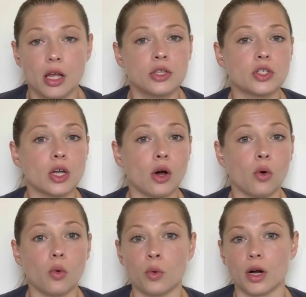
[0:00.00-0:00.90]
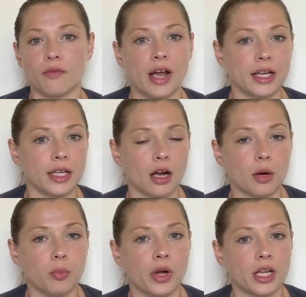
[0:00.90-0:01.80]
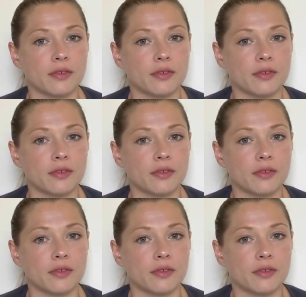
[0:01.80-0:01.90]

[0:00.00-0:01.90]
So we're finding our point of